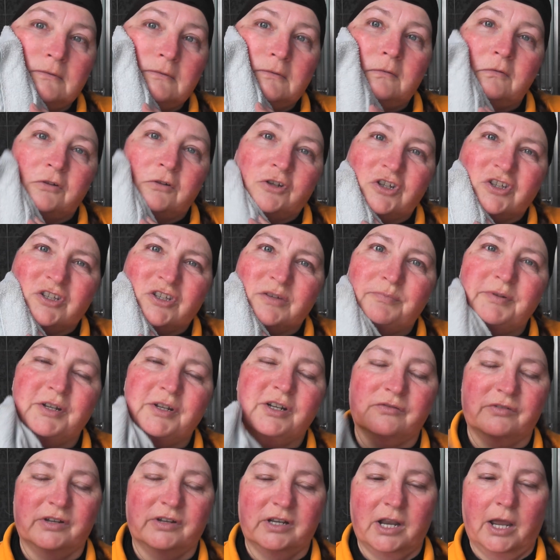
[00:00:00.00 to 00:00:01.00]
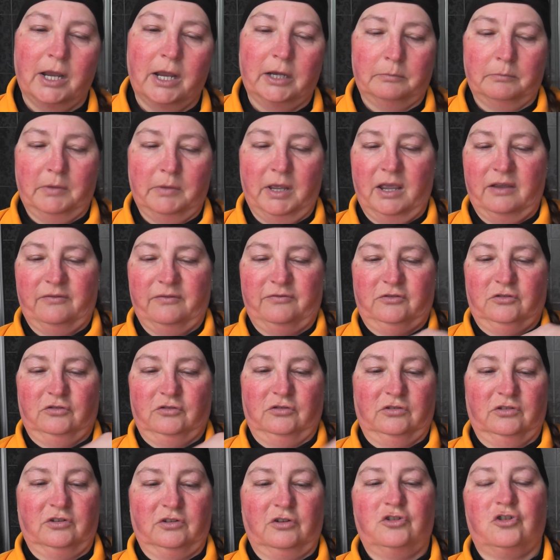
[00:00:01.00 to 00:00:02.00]
Which is a bit of a nightmare. I have
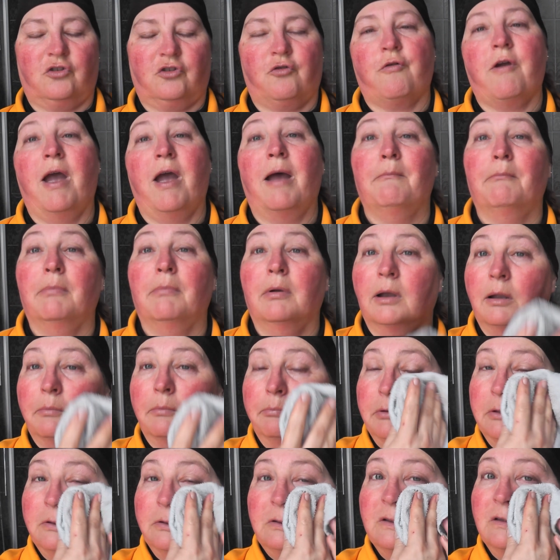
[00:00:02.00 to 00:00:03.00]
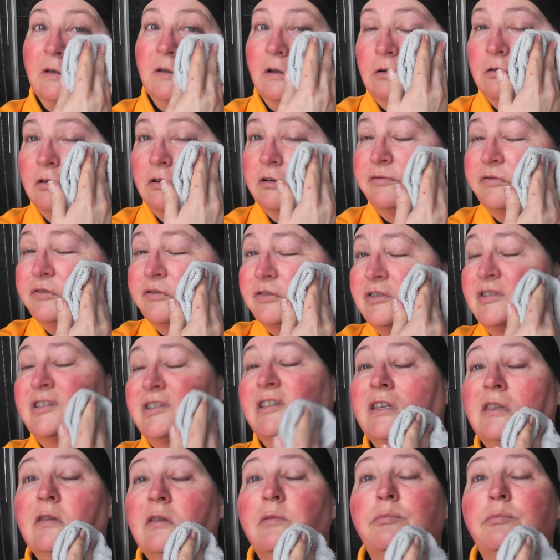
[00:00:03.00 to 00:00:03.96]
to scramble up into the loft to see the